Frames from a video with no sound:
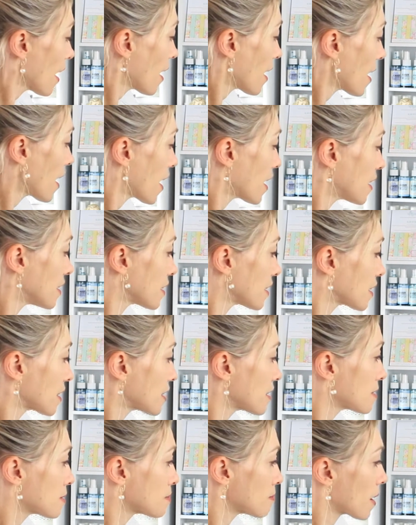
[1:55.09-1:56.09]
and it
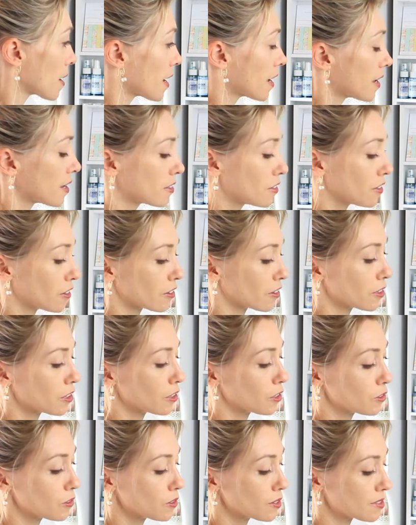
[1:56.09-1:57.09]
is made
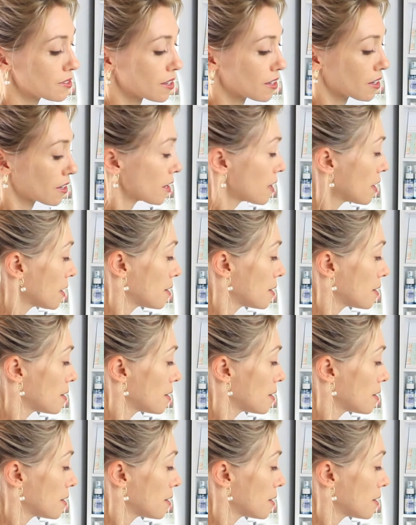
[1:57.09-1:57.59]
using